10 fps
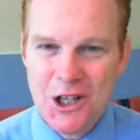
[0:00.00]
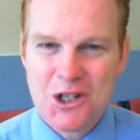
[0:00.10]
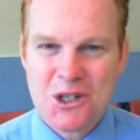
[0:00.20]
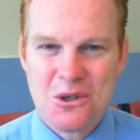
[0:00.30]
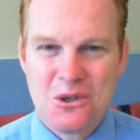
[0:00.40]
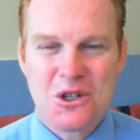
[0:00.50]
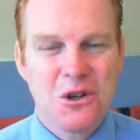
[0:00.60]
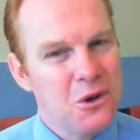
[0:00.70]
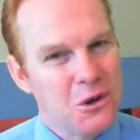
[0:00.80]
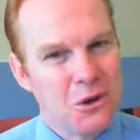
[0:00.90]
to
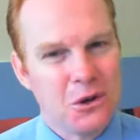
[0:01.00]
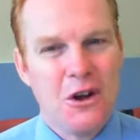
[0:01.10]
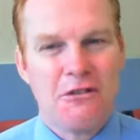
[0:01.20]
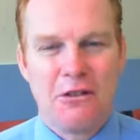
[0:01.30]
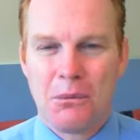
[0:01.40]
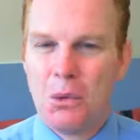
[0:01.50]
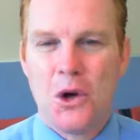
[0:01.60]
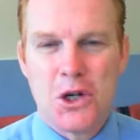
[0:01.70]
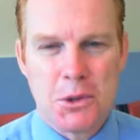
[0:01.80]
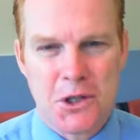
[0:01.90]
turn from the
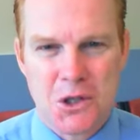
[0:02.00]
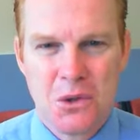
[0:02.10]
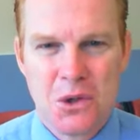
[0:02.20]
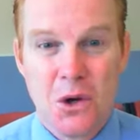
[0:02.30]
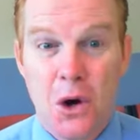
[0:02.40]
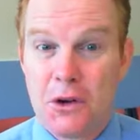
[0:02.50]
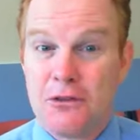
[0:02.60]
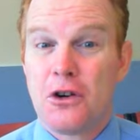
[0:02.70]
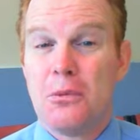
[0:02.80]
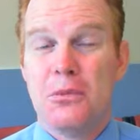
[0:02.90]
worship of the true God and
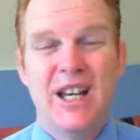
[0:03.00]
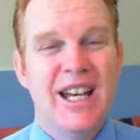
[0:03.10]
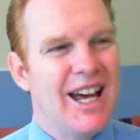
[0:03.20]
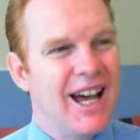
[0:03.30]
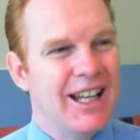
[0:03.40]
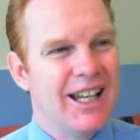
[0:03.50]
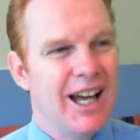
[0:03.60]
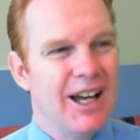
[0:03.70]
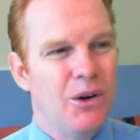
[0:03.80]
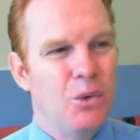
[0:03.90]
from
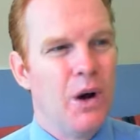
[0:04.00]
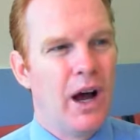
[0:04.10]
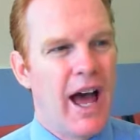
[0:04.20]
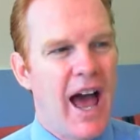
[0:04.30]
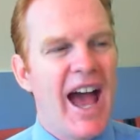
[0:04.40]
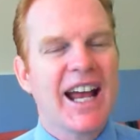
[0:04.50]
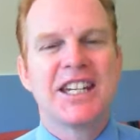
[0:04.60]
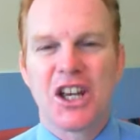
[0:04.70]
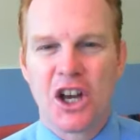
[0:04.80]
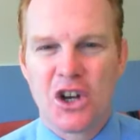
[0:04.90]

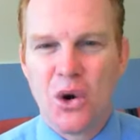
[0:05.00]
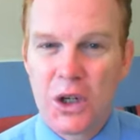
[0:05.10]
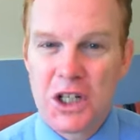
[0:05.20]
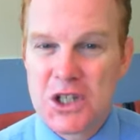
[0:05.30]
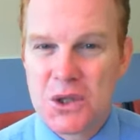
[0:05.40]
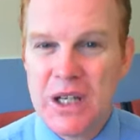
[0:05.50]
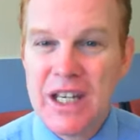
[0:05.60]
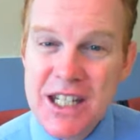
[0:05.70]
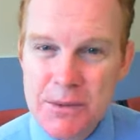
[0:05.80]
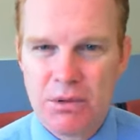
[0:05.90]
acting according to
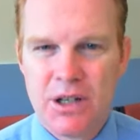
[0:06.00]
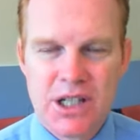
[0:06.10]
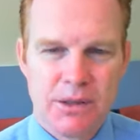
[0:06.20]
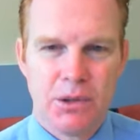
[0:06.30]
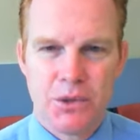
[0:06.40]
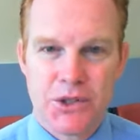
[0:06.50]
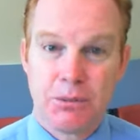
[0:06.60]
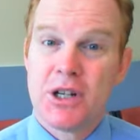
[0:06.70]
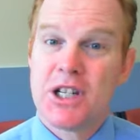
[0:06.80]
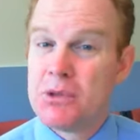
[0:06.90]
his principles, the
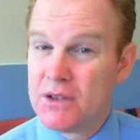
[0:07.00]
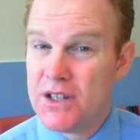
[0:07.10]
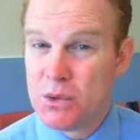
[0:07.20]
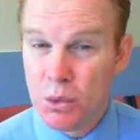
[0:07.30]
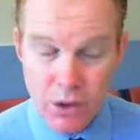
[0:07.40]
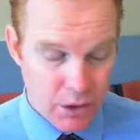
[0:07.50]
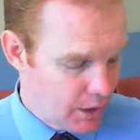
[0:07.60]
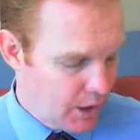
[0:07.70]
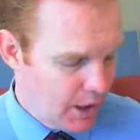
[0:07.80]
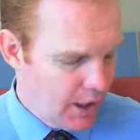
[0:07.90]
principles of his word,
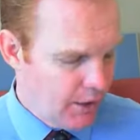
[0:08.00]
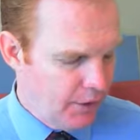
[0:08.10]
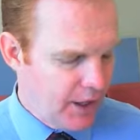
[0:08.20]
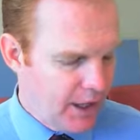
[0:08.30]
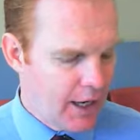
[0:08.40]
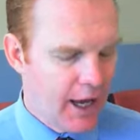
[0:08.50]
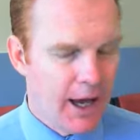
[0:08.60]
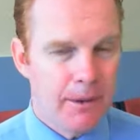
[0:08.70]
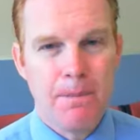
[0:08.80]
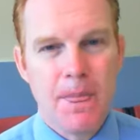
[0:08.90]
then
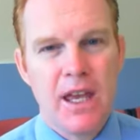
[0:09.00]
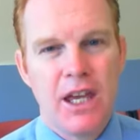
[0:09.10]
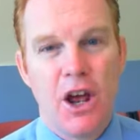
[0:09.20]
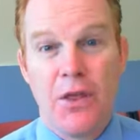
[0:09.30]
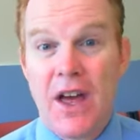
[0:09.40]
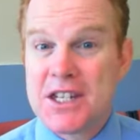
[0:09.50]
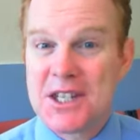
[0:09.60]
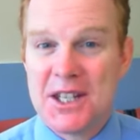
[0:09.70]
that's